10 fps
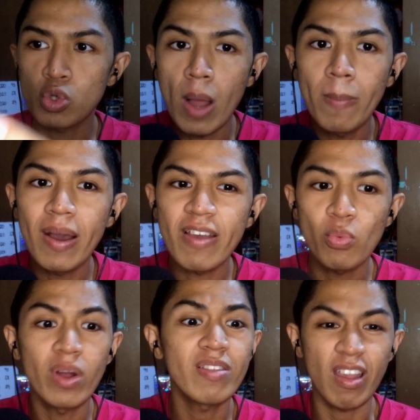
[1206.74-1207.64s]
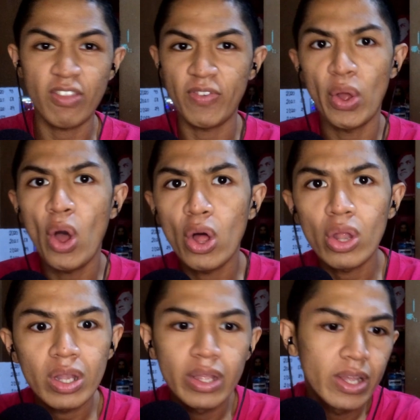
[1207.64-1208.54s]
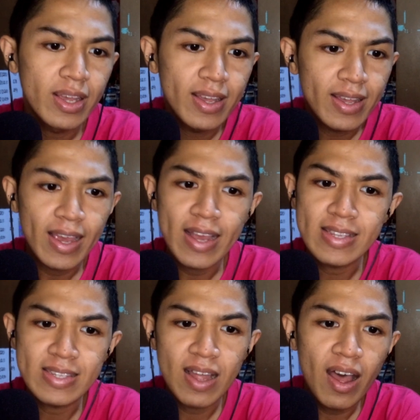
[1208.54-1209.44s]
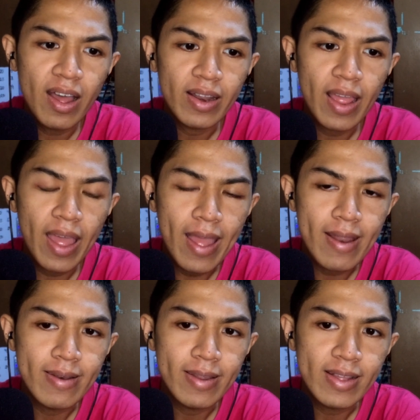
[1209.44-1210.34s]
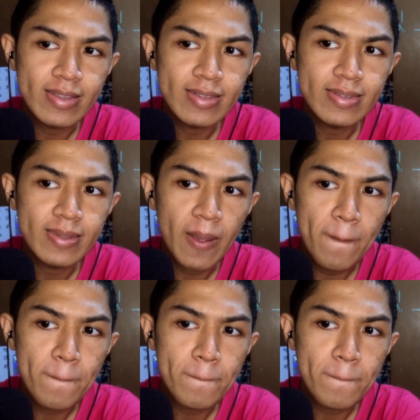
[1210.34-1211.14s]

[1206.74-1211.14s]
trauma is one size fit all. It's not, and it's